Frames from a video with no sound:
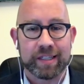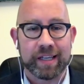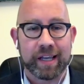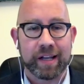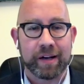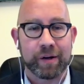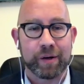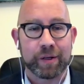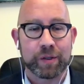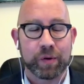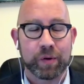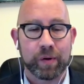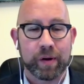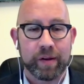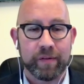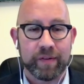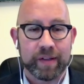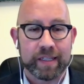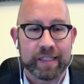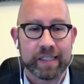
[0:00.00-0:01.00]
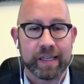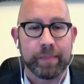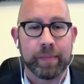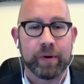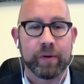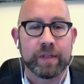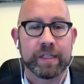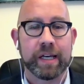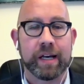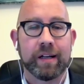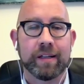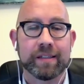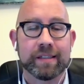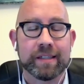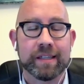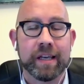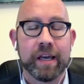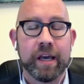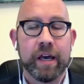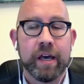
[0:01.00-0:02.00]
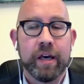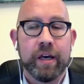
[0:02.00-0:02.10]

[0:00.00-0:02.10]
centers, or even SIP hotels.